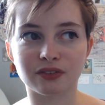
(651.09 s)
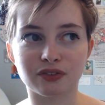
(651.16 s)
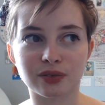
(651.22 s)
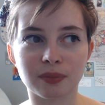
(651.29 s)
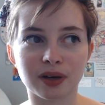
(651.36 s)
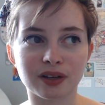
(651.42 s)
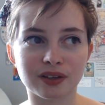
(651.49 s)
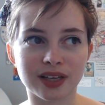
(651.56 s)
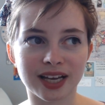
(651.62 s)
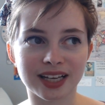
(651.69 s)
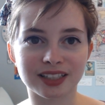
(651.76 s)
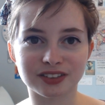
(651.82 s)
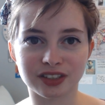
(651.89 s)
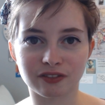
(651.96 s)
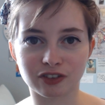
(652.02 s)
For my
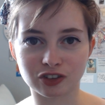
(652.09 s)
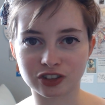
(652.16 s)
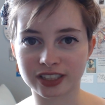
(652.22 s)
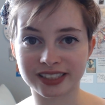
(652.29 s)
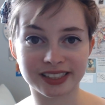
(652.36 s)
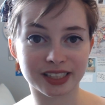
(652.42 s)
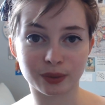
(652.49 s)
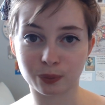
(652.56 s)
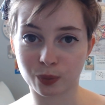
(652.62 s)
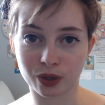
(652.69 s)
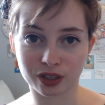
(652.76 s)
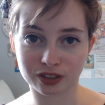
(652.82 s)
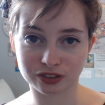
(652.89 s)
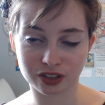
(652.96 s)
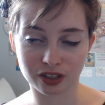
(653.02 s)
ALevels, I didn't
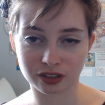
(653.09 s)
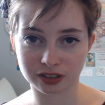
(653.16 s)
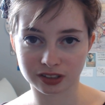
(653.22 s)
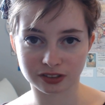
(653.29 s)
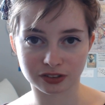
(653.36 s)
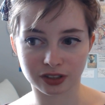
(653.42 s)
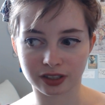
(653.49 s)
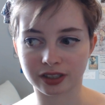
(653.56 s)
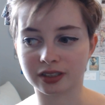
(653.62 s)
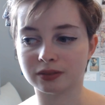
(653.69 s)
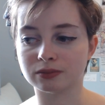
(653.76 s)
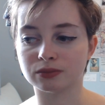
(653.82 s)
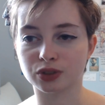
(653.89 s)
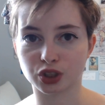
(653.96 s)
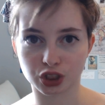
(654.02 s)
work as hard as I
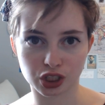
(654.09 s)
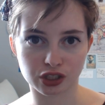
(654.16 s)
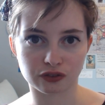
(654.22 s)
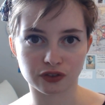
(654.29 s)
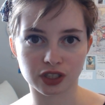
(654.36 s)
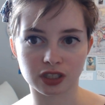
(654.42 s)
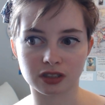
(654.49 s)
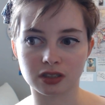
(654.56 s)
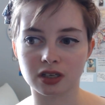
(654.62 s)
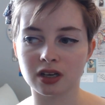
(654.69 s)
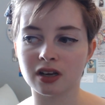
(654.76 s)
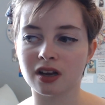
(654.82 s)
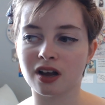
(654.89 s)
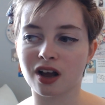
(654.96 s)
should have done.